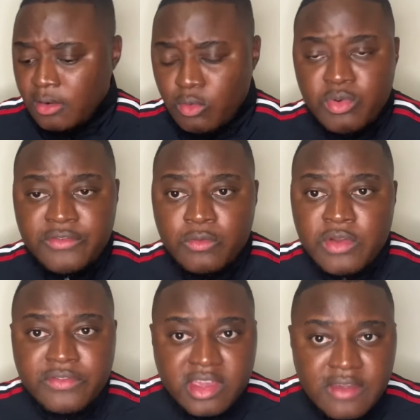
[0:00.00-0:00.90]

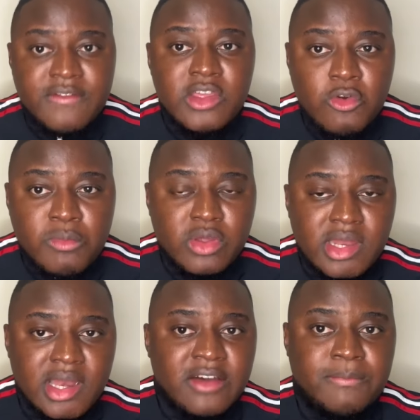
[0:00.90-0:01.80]
We've given you more than
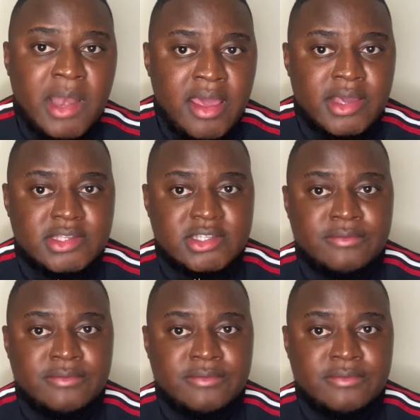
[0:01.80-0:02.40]
enough players.